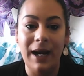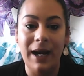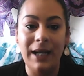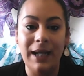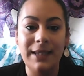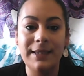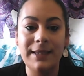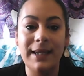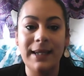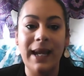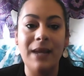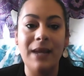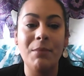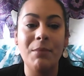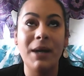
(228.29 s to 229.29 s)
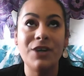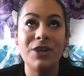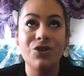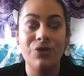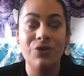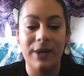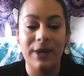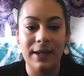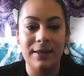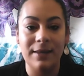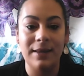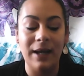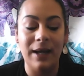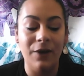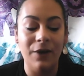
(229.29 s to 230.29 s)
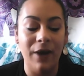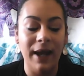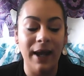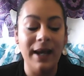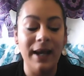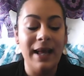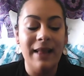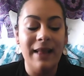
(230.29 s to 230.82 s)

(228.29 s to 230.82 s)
I need to gain my strengths, okay?